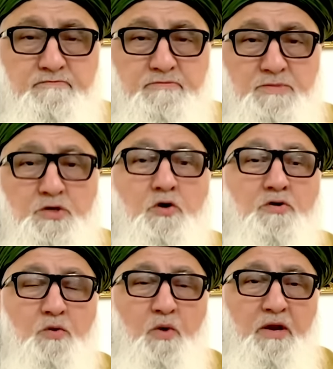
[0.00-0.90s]
You
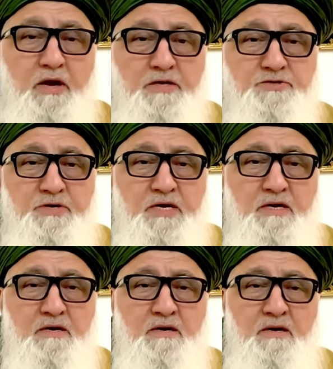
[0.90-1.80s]
go to one
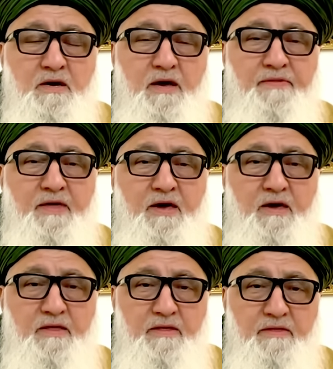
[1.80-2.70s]
country and
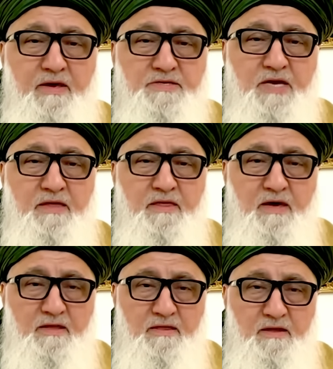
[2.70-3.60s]
they, they say
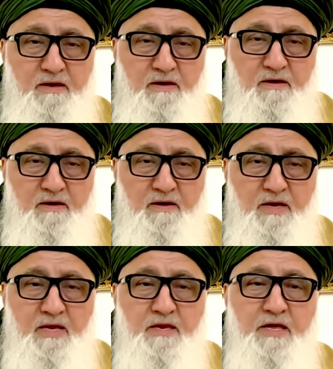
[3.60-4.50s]
that the
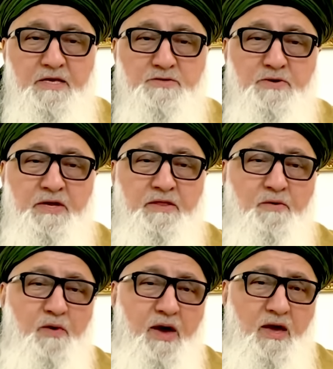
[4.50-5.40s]
Indians were in
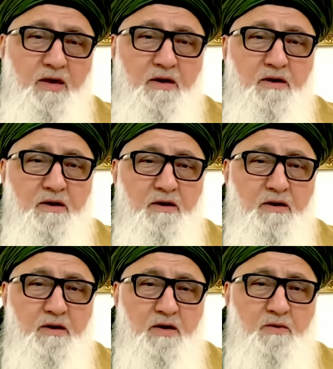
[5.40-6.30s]
the way
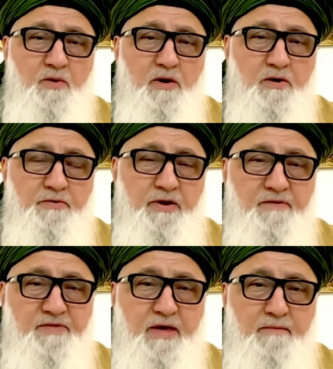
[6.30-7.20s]
and we got rid
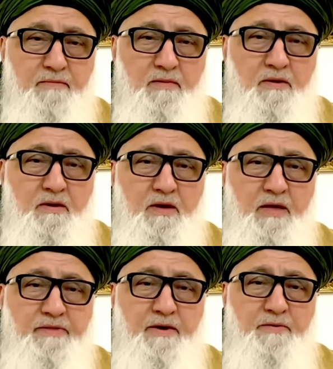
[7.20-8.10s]
of them
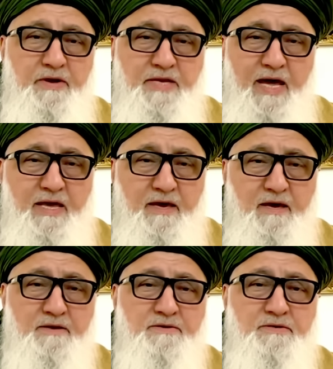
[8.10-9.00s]
and they were
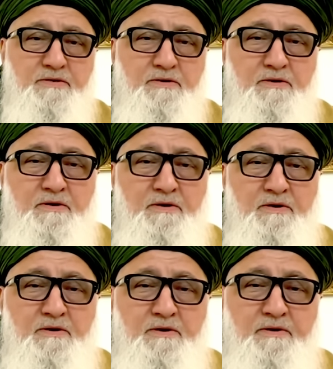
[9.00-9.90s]
attacking us.
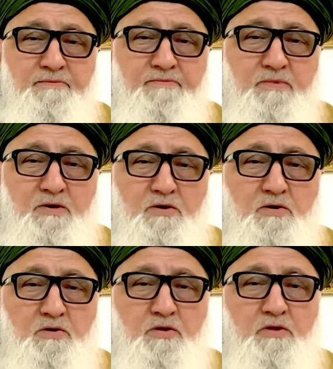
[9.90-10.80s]

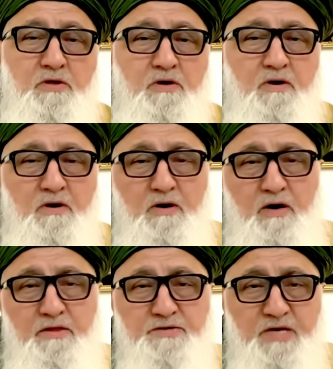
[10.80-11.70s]
Go to the
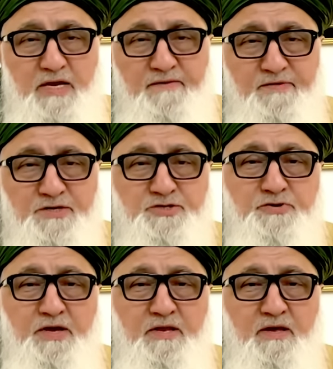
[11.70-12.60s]
other side of the
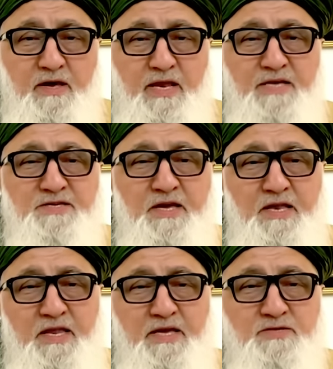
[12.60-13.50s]
street and ask the
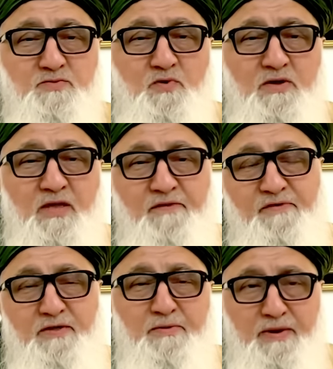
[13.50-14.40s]
Indians what they
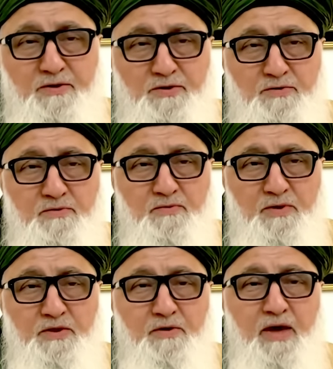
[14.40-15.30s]
felt about you
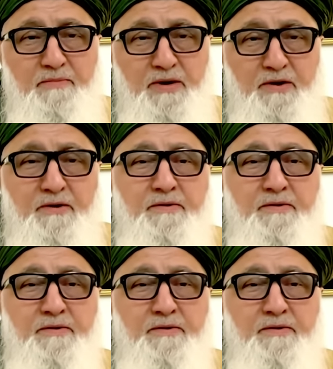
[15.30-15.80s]
when you came here.